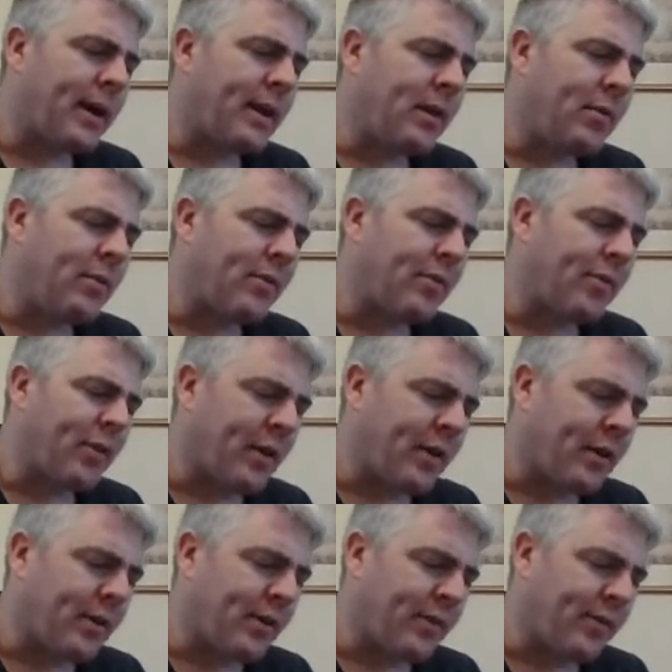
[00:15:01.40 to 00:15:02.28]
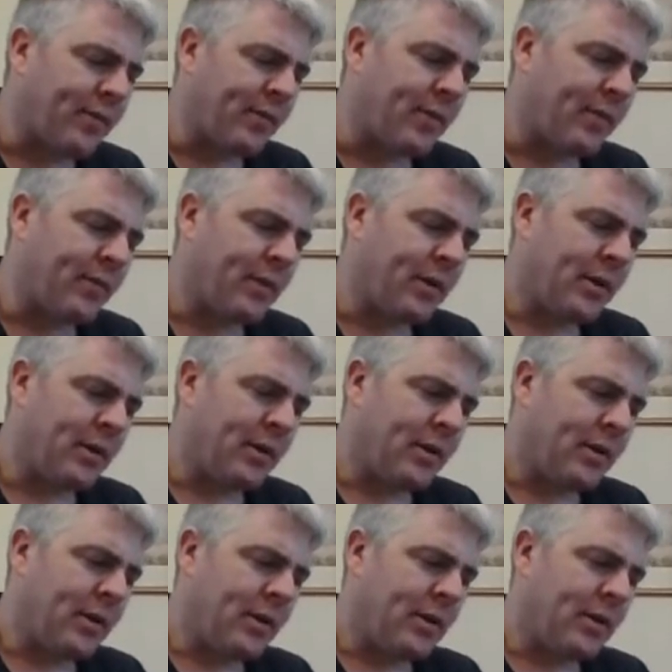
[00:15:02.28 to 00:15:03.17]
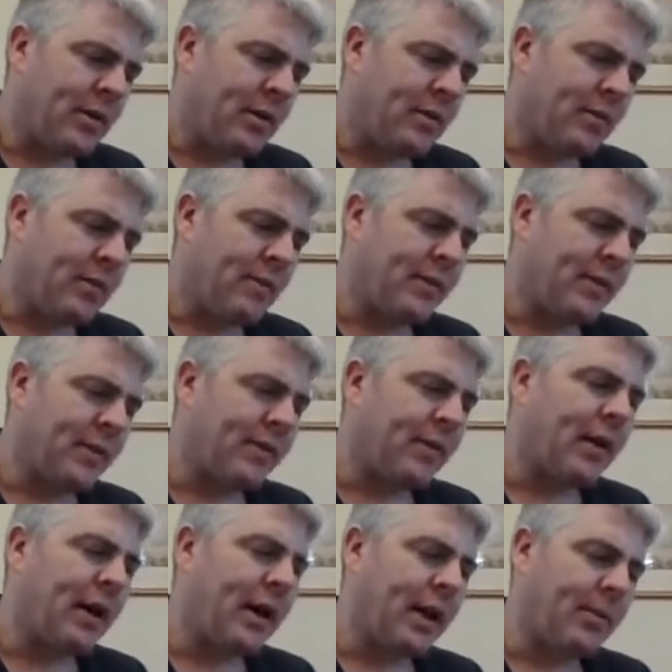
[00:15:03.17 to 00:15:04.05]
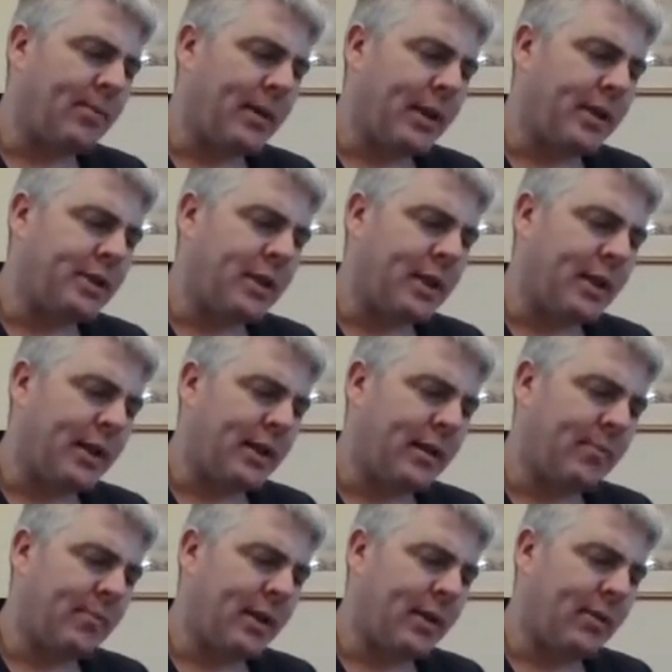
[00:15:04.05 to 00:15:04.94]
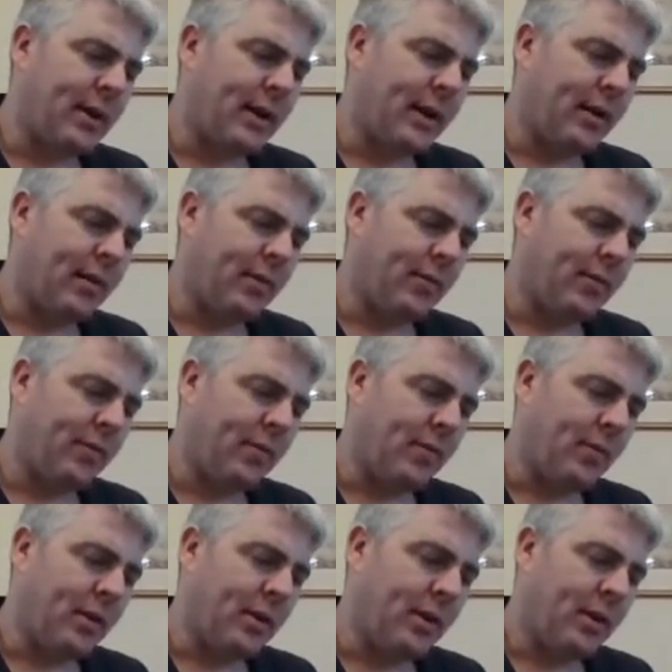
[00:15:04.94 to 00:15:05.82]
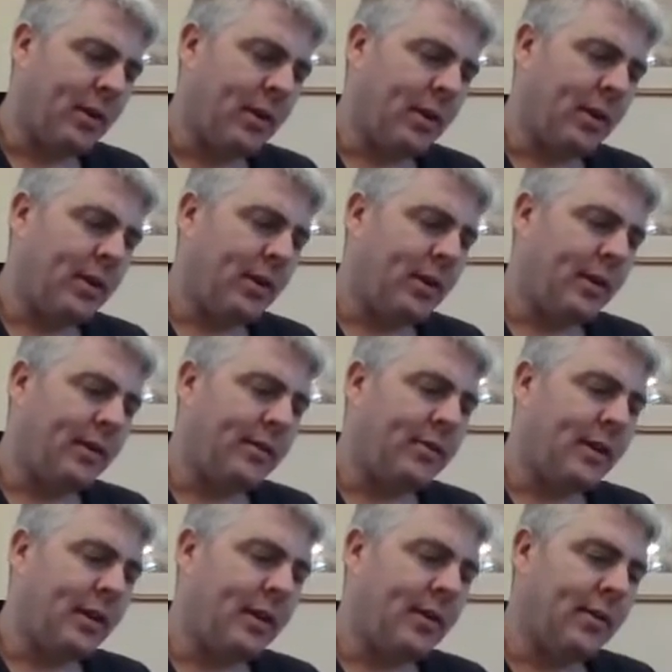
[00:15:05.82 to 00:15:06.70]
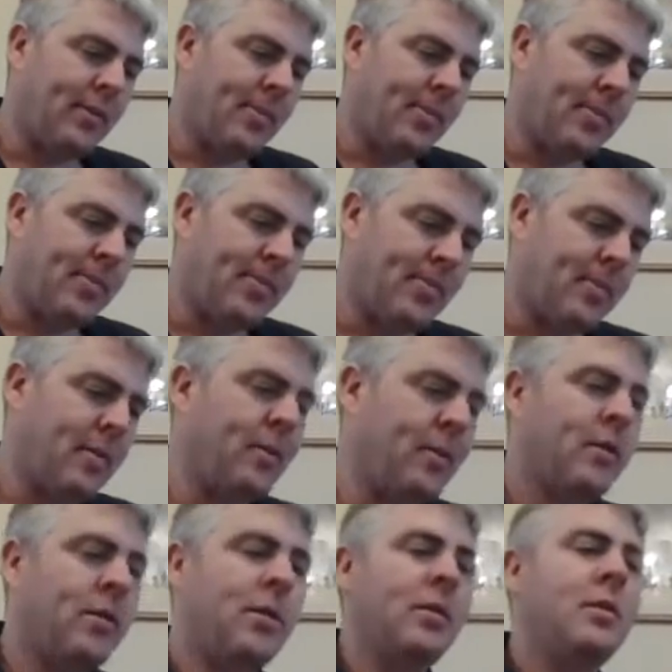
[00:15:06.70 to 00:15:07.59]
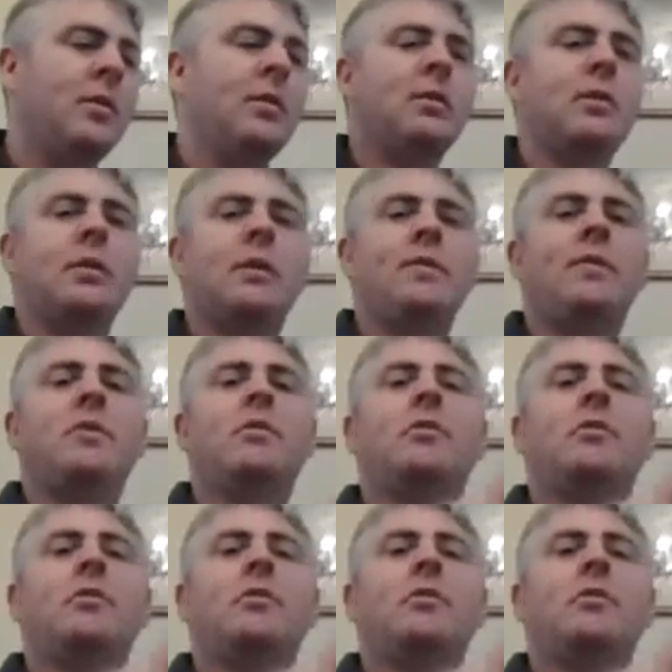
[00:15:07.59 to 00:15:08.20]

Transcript: use thirds for time. Actually, it can be quite helpful. You see, if you